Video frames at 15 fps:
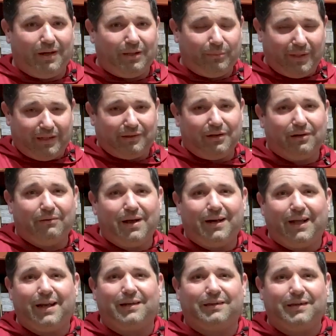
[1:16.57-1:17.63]
and that we can turn around
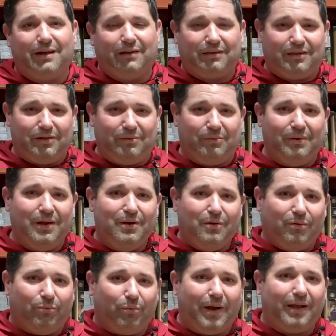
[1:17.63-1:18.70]
and get it sent out to you
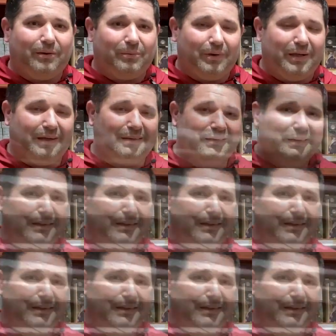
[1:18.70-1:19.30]
right away.